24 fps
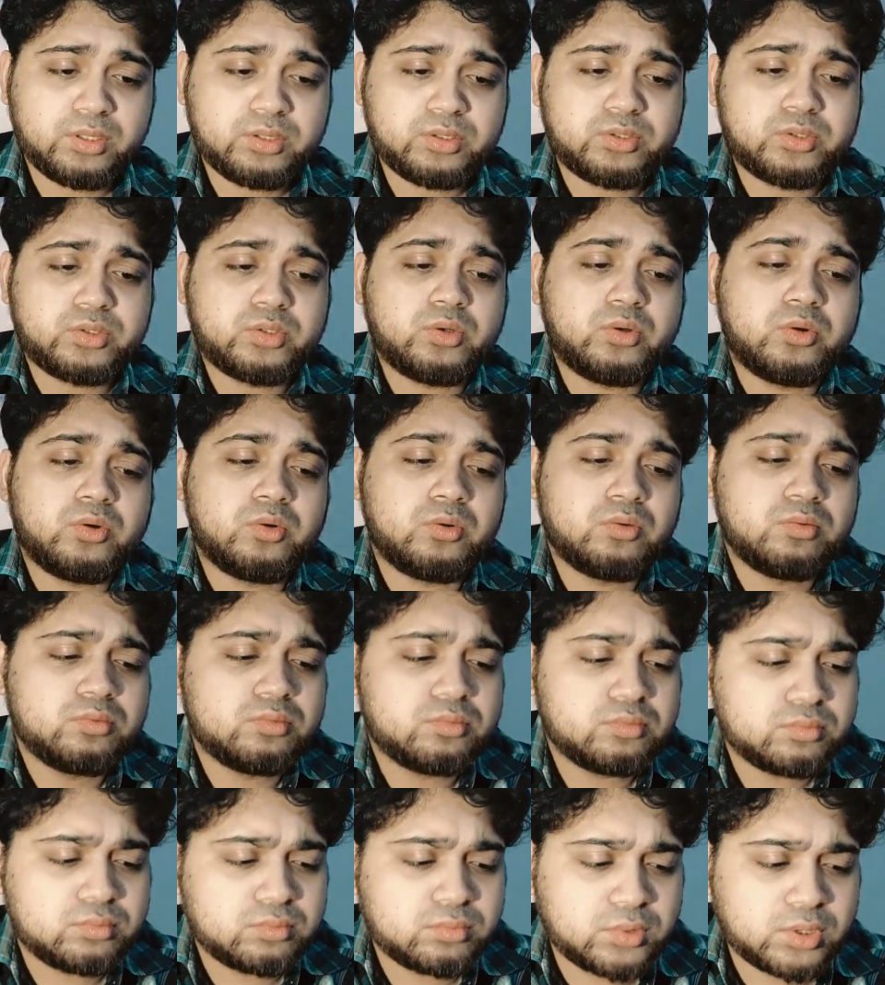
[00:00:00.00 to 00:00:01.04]
so
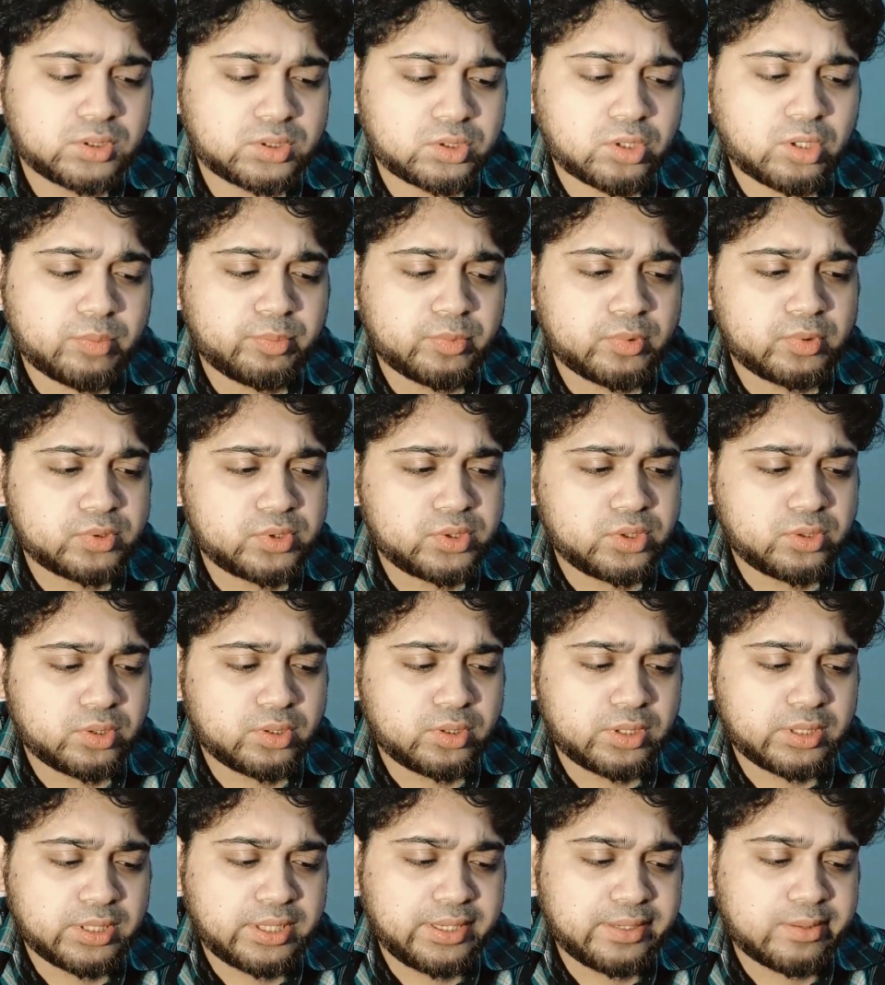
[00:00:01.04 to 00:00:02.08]
the top notes, you're
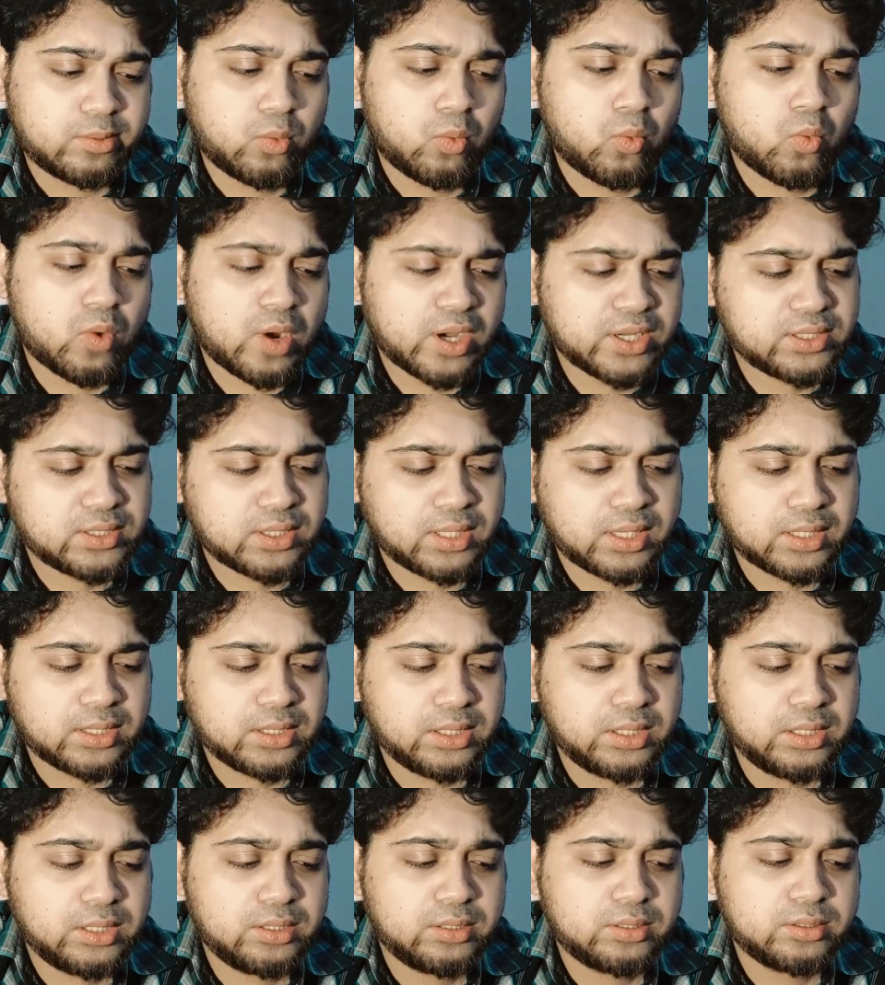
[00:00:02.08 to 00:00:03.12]
gonna get white
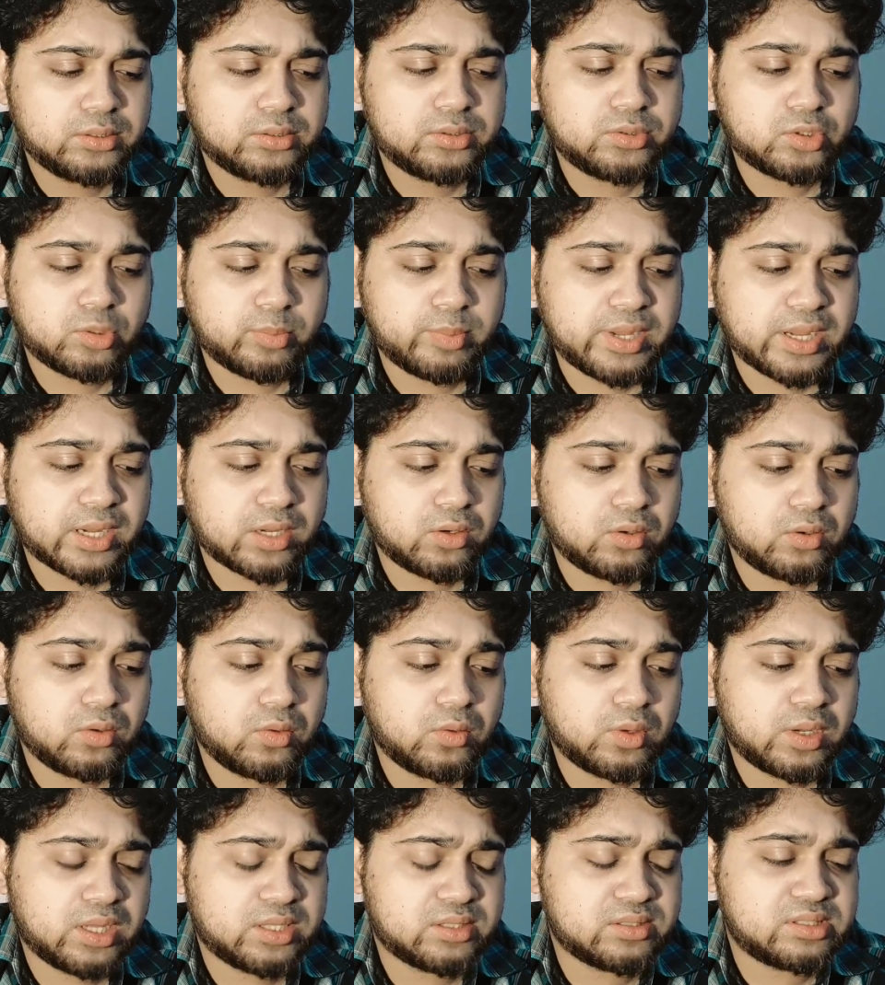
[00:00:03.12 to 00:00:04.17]
honey,
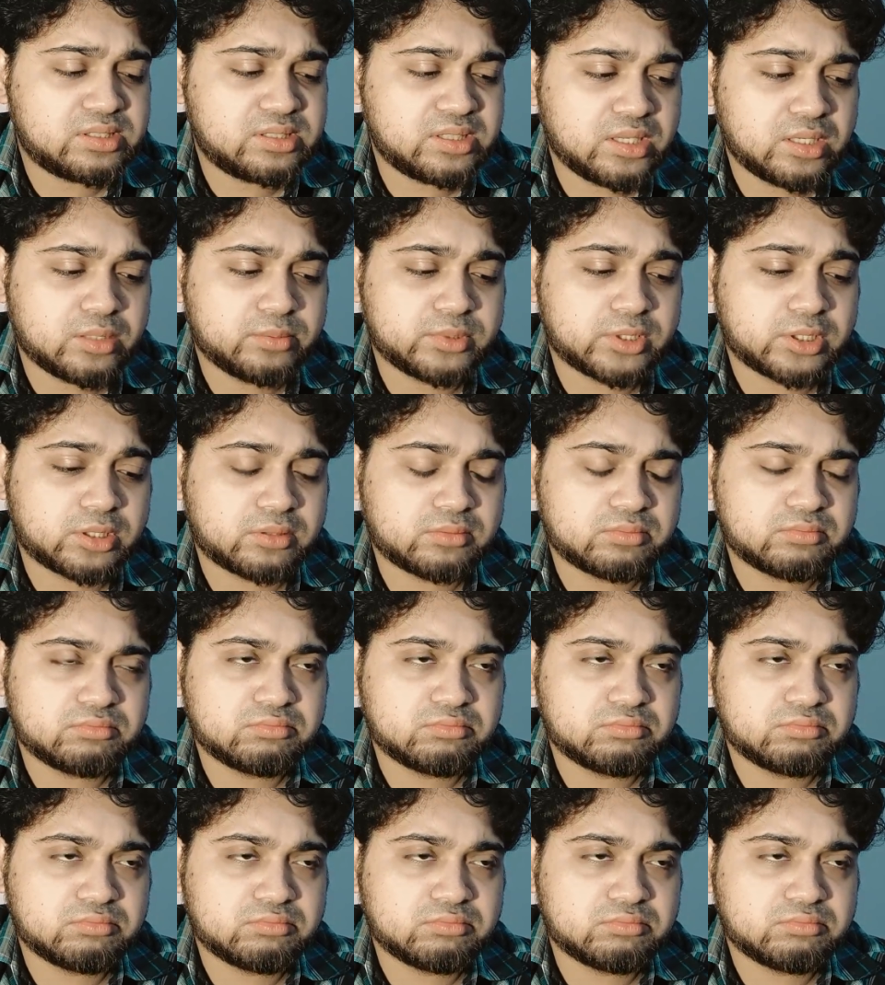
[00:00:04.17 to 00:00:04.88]
tobacco, and cinnamon.